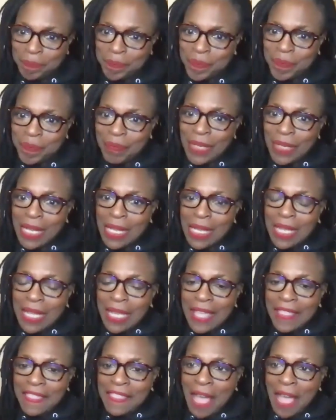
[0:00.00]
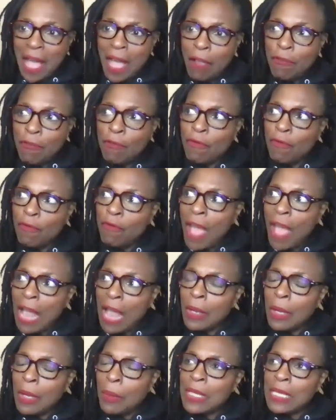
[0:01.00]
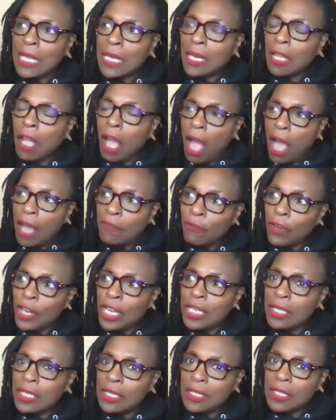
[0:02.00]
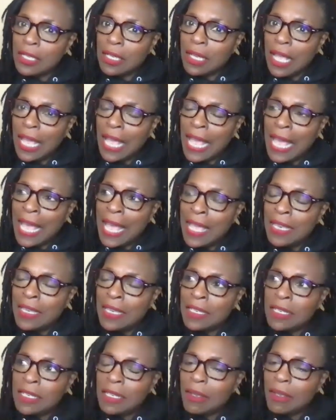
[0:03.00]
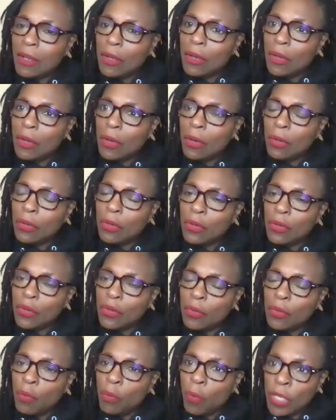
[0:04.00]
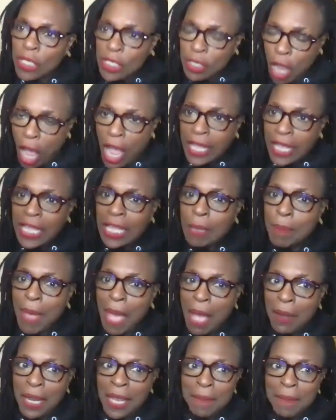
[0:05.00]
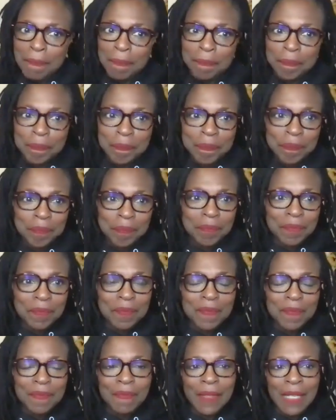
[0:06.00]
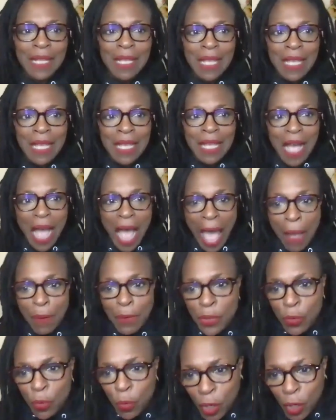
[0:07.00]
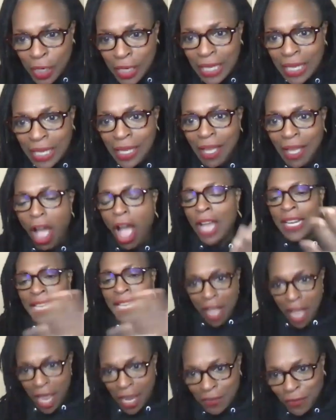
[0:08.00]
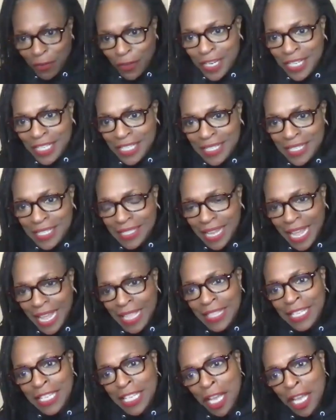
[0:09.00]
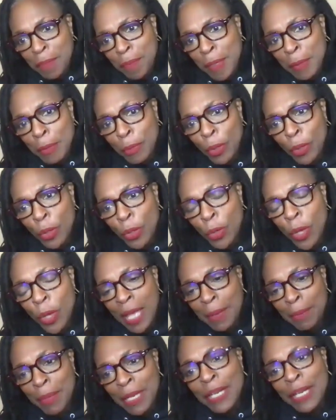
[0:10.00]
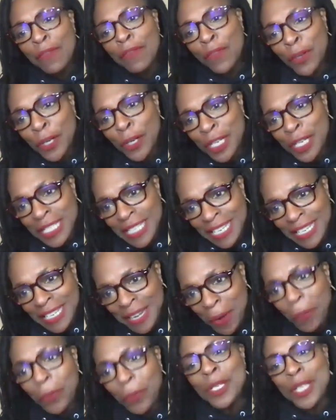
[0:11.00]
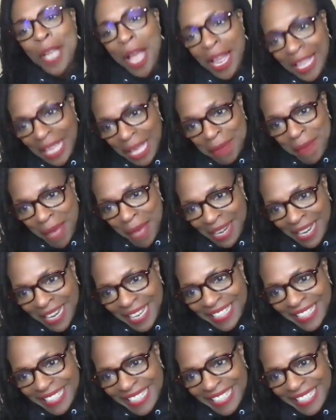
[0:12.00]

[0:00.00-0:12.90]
Uh-huh. Valerie was at a conference and was talking about it. I was working on a conference, and the young people who had been in Ferguson were talking about it.